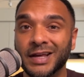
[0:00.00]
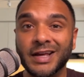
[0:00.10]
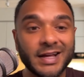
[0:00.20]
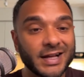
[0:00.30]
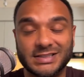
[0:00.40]

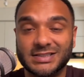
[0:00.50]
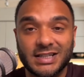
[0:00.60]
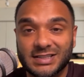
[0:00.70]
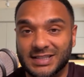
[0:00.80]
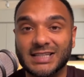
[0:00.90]
It's
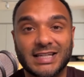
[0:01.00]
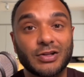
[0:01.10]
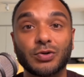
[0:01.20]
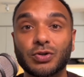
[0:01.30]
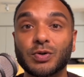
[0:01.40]
that's how
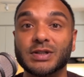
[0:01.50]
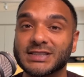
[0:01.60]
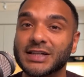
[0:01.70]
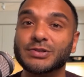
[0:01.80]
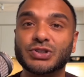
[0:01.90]
you do it.
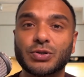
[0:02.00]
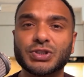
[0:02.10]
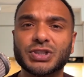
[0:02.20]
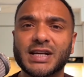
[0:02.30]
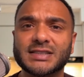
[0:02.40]
That's how you
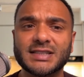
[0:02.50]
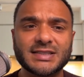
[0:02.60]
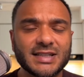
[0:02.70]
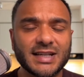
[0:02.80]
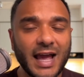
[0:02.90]
socialize. This
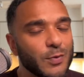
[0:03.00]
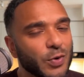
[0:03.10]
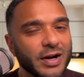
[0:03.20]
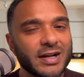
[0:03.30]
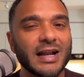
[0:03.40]
is the game
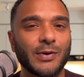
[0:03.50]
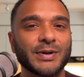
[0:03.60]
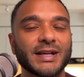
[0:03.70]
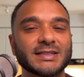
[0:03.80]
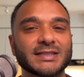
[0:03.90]
we're in
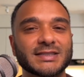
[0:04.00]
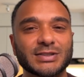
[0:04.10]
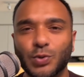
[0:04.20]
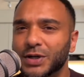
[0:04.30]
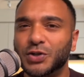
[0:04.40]
nowadays. This is
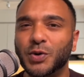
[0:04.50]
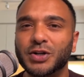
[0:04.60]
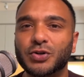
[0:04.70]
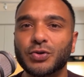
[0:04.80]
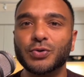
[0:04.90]

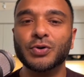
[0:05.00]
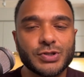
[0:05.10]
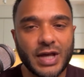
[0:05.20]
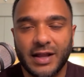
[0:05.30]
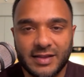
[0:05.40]
2022,
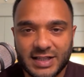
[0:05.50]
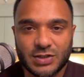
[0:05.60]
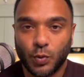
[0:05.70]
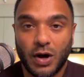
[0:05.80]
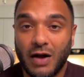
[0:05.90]
and this
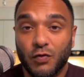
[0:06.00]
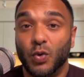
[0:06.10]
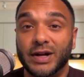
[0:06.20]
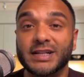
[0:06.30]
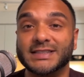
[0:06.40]
is where
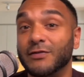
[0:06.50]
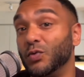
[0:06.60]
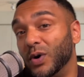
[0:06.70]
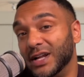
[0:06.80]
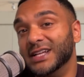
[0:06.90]
everyone is.
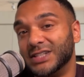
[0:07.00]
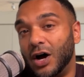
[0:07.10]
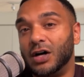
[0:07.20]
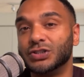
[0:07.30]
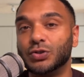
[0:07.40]
Everyone is
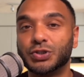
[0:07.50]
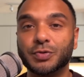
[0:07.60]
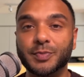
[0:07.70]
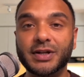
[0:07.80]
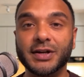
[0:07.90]
on social
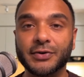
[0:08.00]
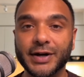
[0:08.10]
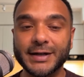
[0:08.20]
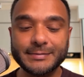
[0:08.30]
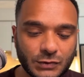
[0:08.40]
media,
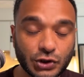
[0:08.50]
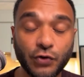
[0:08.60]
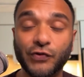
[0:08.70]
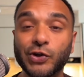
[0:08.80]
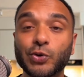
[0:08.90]
right?
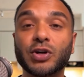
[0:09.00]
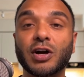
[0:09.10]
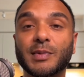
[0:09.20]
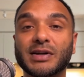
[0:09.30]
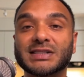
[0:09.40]
So for you to
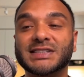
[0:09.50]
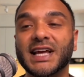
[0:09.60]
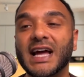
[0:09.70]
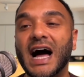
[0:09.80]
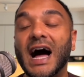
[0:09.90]
come out and
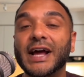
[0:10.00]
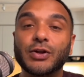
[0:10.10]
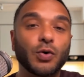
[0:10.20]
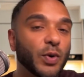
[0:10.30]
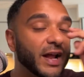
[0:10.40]
say, I
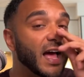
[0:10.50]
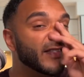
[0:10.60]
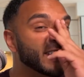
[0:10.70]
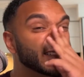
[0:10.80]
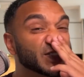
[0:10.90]
don't want to
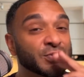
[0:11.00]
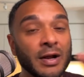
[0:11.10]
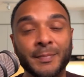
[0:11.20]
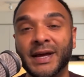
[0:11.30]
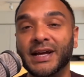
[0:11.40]
have an
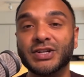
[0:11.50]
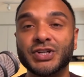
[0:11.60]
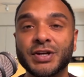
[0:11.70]
Instagram page,